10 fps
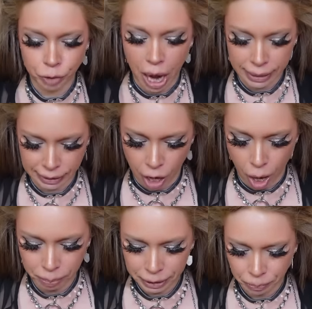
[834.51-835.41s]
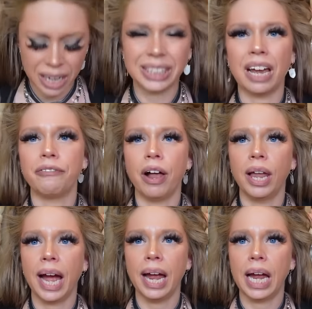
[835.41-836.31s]
I stopped because I felt
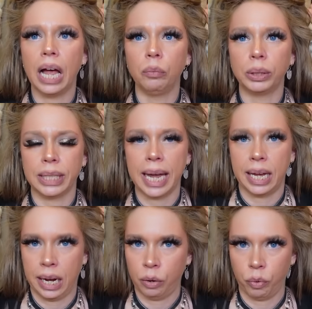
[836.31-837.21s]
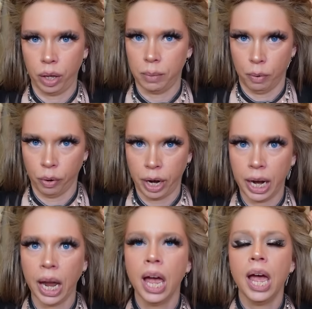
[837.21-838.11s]
like I was like getting really boring